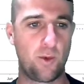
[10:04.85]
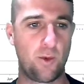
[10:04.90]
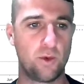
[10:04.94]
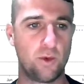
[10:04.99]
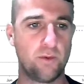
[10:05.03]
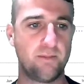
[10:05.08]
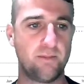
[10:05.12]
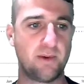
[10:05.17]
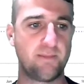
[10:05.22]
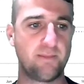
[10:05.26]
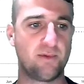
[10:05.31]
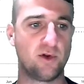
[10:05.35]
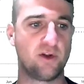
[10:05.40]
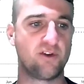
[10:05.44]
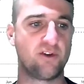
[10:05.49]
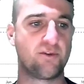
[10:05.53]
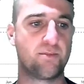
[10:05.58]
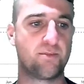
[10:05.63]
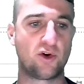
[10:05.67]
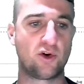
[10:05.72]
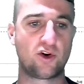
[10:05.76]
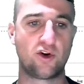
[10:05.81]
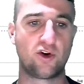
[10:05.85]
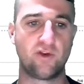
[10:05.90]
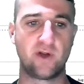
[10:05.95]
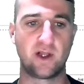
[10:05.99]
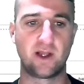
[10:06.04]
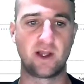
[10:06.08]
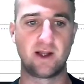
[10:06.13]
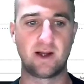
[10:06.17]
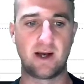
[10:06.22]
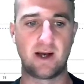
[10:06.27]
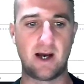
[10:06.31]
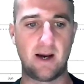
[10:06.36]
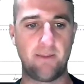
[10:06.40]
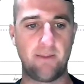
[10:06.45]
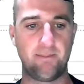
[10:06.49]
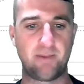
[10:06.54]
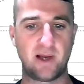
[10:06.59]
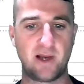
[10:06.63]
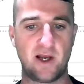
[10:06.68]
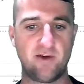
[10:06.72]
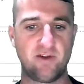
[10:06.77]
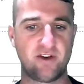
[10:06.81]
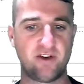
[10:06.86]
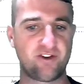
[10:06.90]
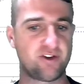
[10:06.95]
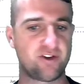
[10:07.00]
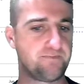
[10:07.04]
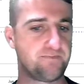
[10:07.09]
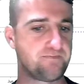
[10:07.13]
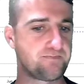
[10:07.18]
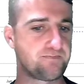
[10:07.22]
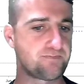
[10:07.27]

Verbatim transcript: will be bullish. But currently, I'm bearish.